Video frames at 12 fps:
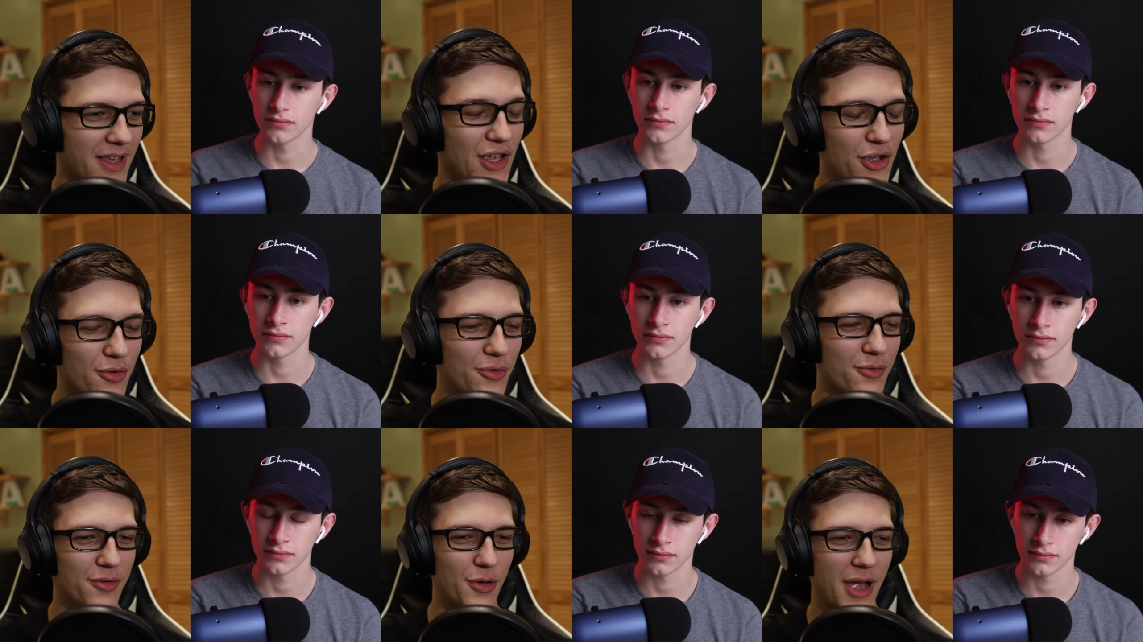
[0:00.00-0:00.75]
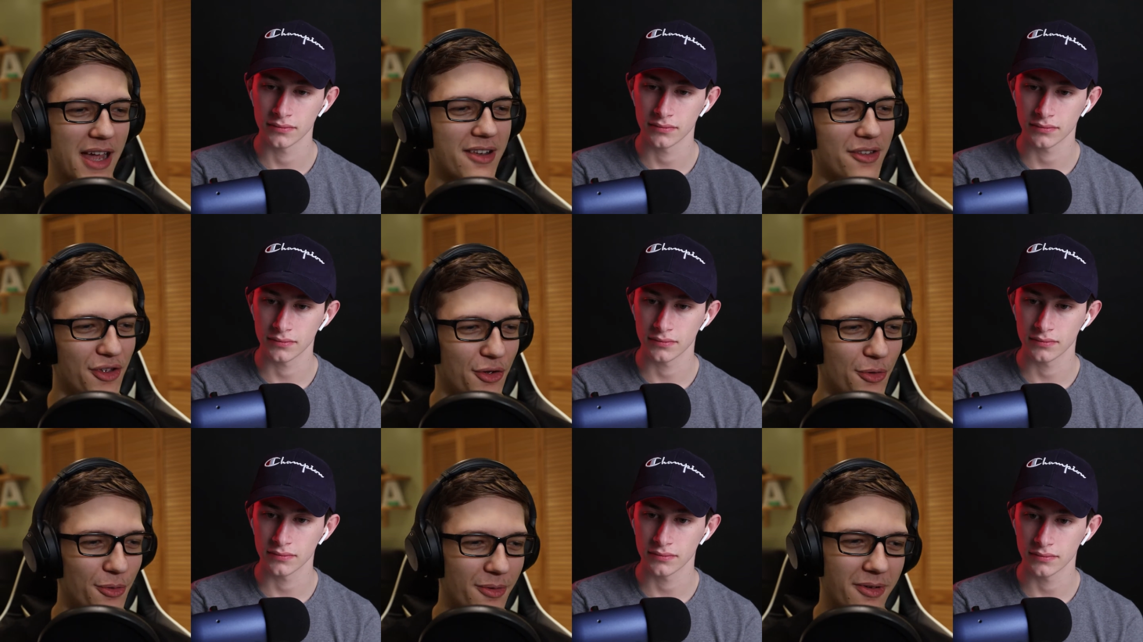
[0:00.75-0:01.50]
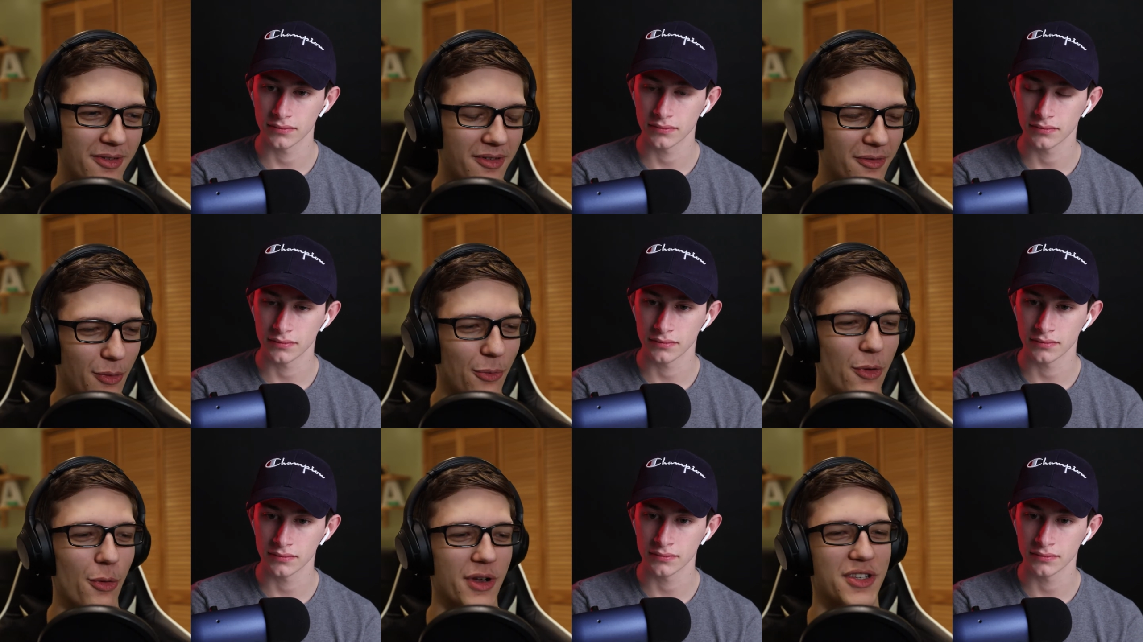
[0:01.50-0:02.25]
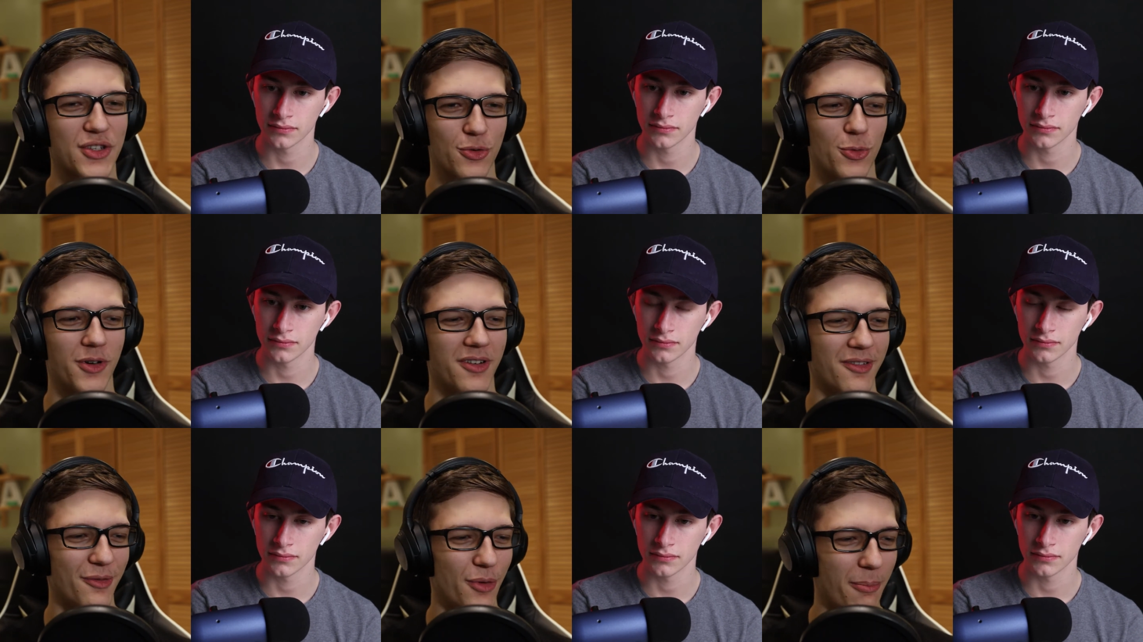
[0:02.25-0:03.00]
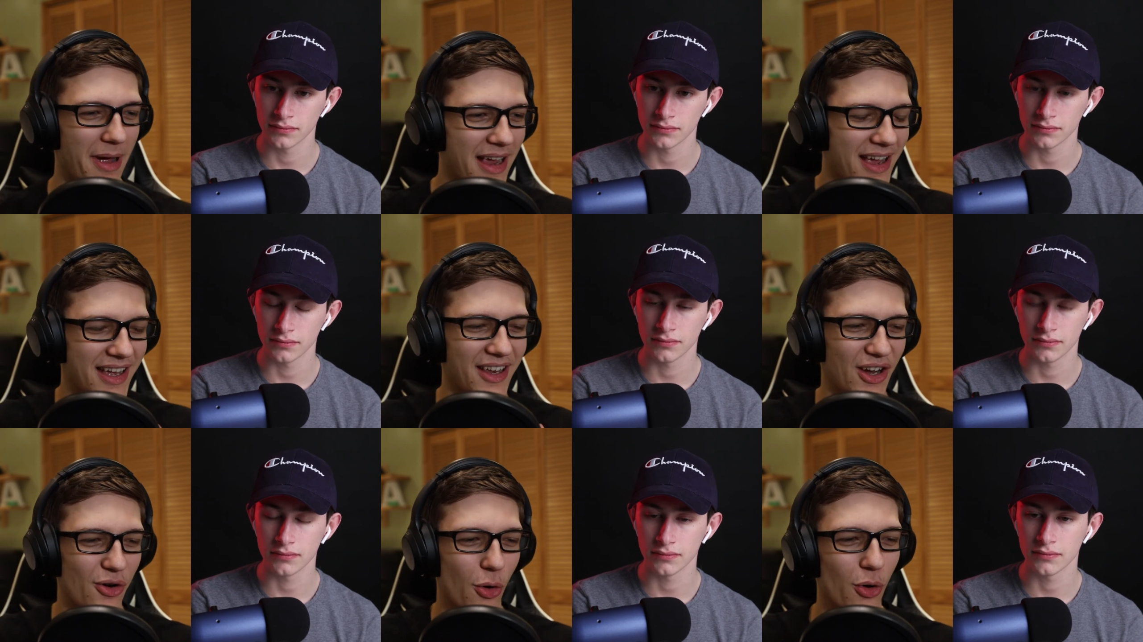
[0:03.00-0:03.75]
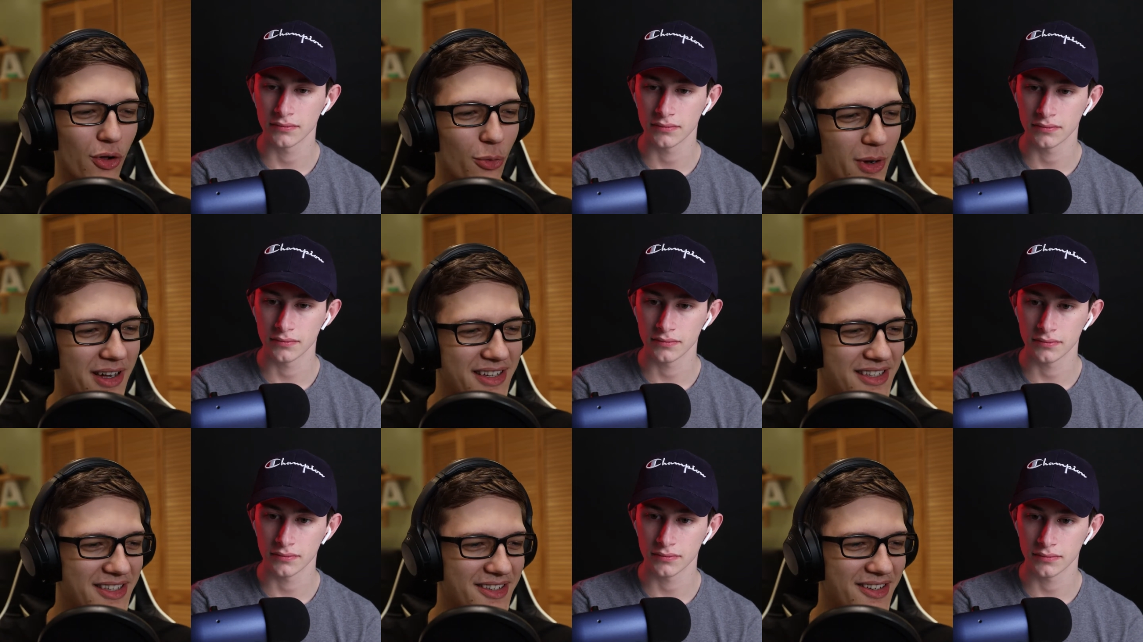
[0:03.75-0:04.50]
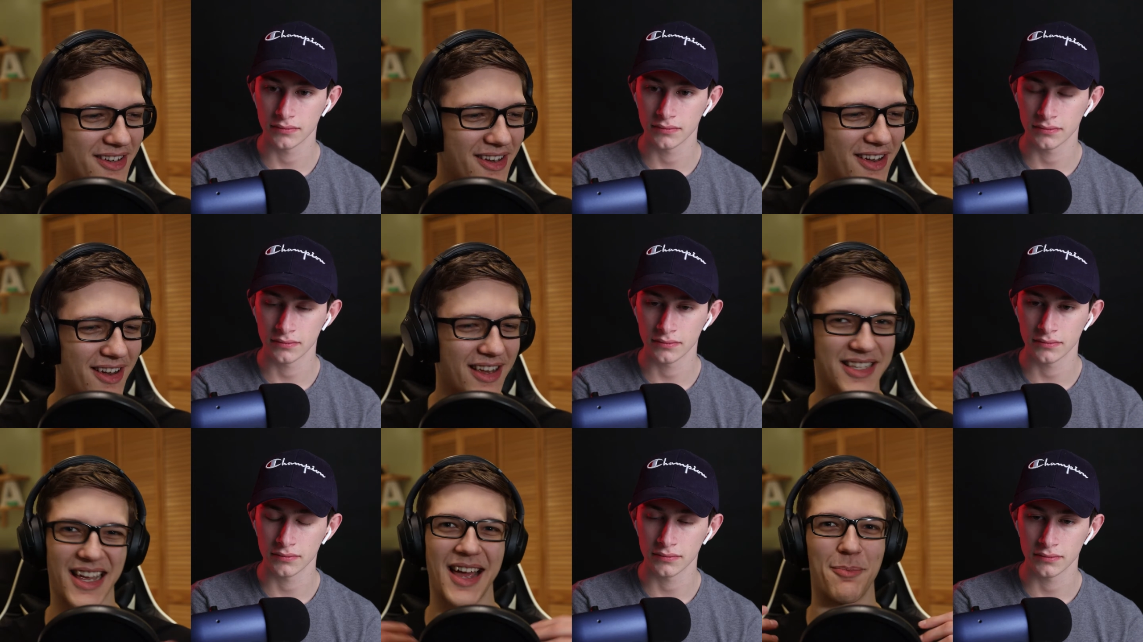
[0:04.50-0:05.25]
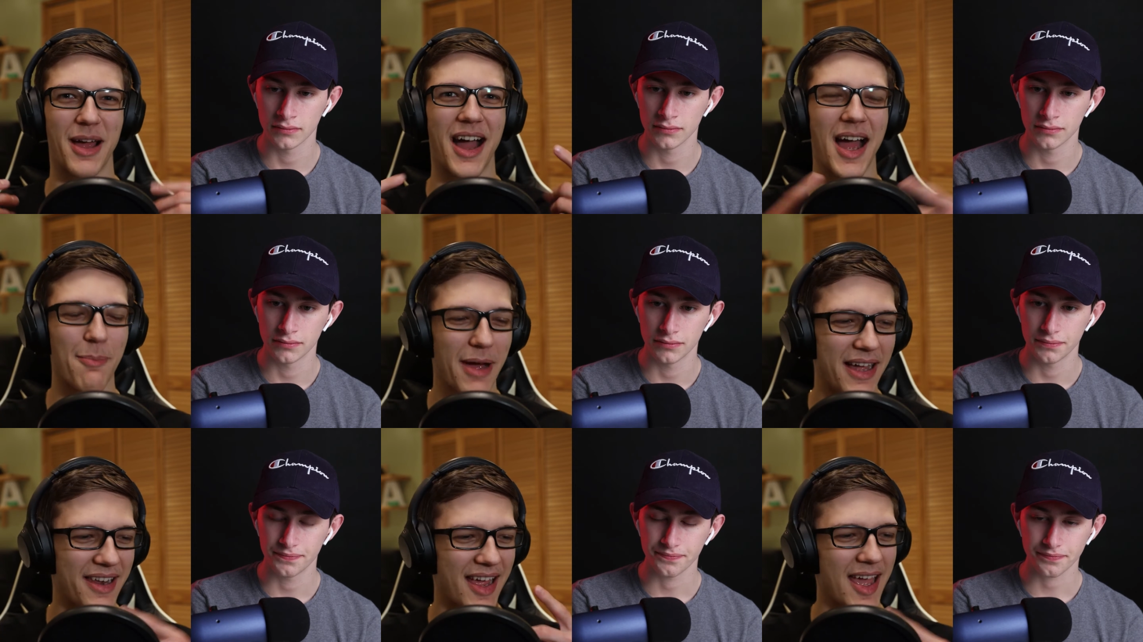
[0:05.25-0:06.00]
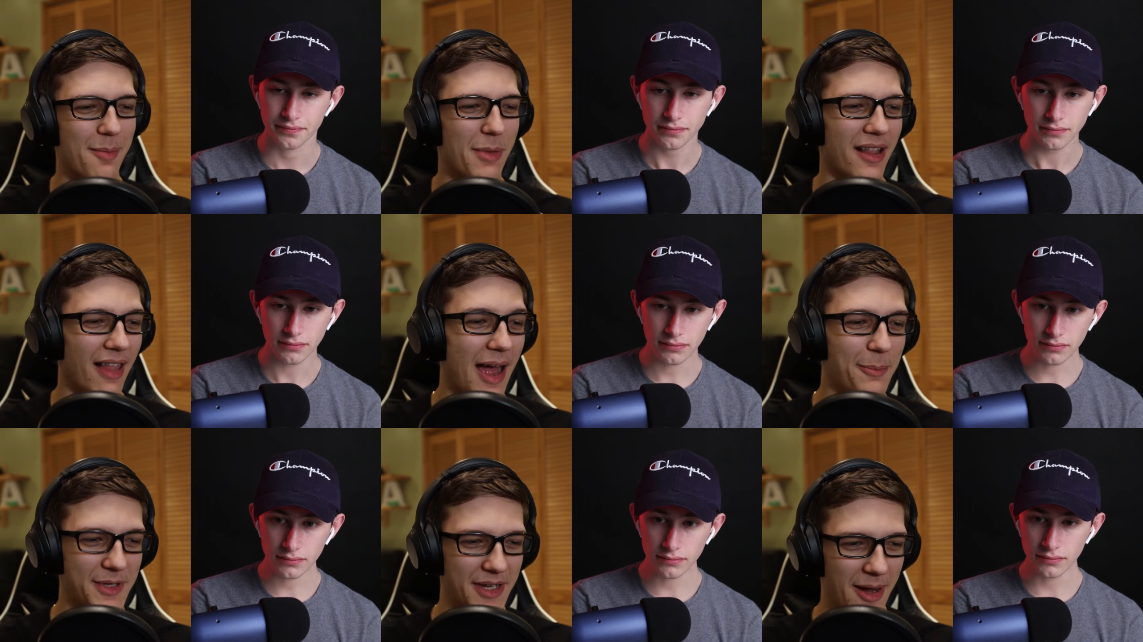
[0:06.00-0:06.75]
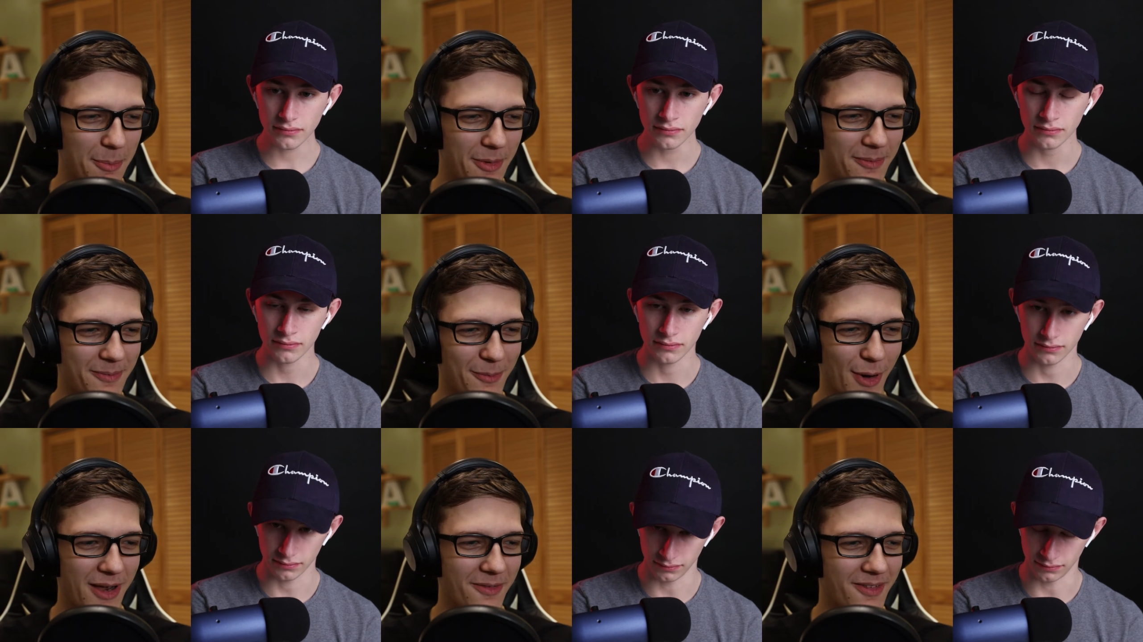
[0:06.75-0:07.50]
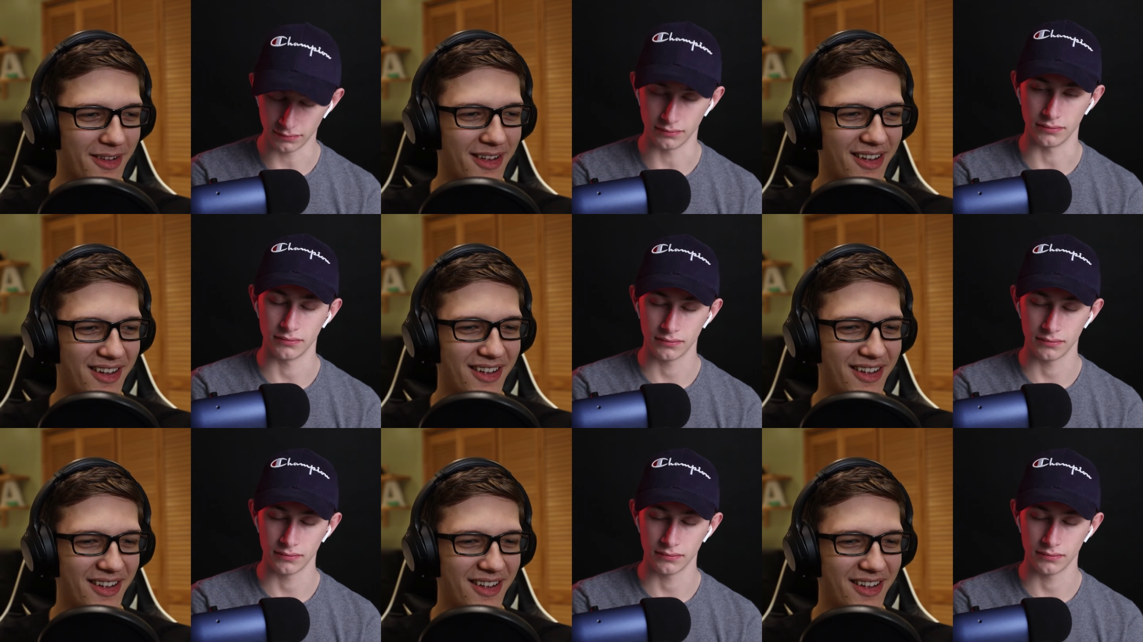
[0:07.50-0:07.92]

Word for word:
Speaker 1: you you kind of knew when we were in school what my kind of goal was because I had my iPad and my laptop, right? Mm-hmm.